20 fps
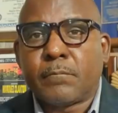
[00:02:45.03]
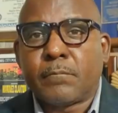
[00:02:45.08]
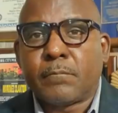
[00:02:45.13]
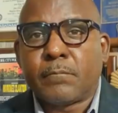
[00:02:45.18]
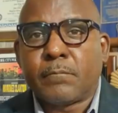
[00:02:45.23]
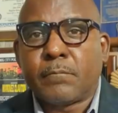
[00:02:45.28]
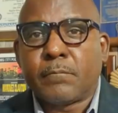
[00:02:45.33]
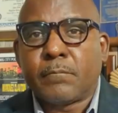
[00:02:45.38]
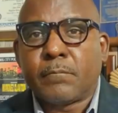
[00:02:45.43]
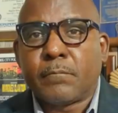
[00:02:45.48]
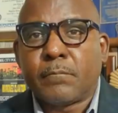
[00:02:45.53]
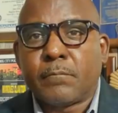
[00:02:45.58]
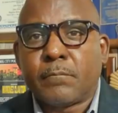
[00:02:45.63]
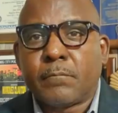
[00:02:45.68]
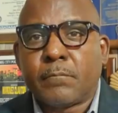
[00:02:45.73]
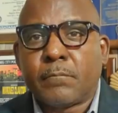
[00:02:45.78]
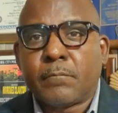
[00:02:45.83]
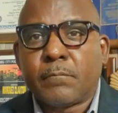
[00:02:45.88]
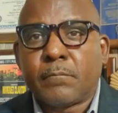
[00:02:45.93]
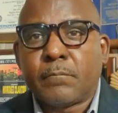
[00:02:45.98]

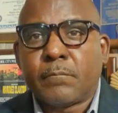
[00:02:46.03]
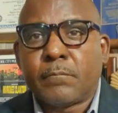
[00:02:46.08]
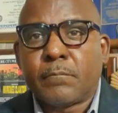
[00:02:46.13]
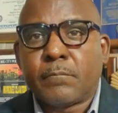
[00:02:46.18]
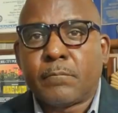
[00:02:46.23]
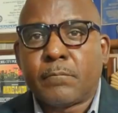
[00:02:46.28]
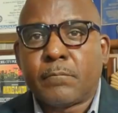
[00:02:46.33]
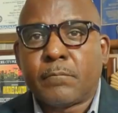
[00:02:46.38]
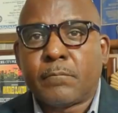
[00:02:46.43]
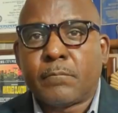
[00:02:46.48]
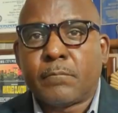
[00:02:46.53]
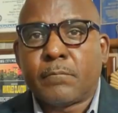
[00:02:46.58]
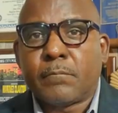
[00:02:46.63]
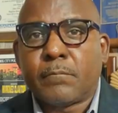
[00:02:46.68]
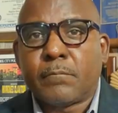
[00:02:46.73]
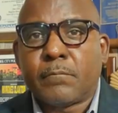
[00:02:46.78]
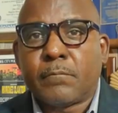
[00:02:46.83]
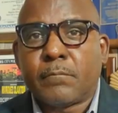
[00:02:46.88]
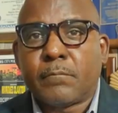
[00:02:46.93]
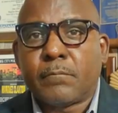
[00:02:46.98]

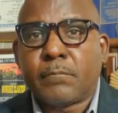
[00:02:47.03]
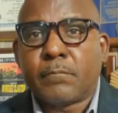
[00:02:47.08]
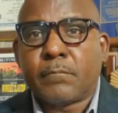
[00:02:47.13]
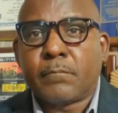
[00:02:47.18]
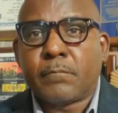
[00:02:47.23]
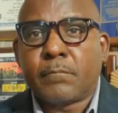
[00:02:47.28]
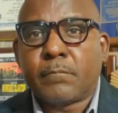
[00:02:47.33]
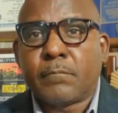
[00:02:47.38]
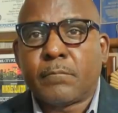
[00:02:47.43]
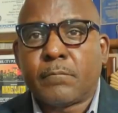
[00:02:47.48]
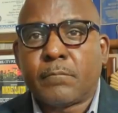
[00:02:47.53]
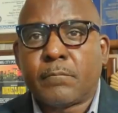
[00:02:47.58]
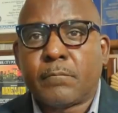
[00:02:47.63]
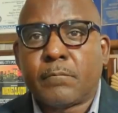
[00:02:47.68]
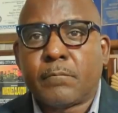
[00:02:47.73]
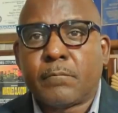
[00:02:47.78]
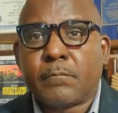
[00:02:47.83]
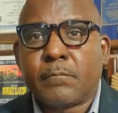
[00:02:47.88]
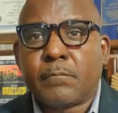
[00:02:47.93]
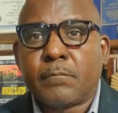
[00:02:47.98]

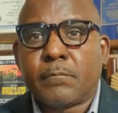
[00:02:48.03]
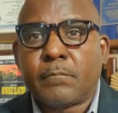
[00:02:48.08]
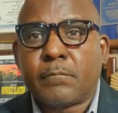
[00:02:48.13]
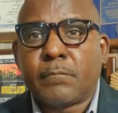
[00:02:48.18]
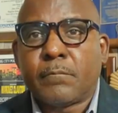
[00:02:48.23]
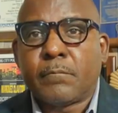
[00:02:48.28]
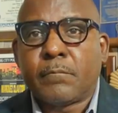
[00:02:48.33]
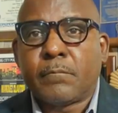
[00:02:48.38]
This person isn't speaking.